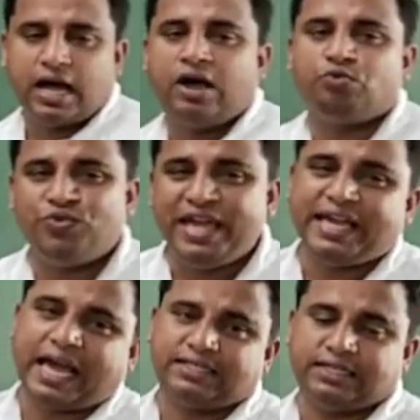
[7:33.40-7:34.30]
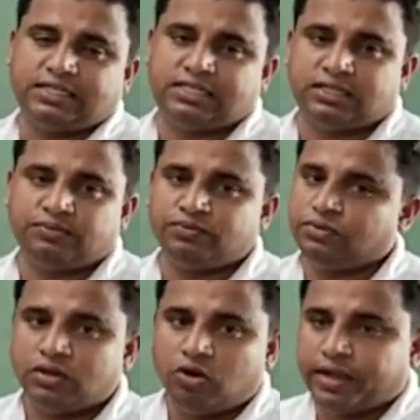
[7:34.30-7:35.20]
are weak acids.
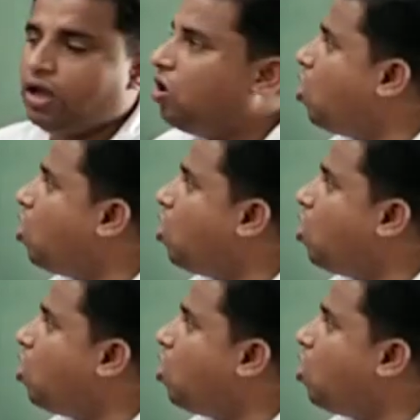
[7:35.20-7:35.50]
Okay,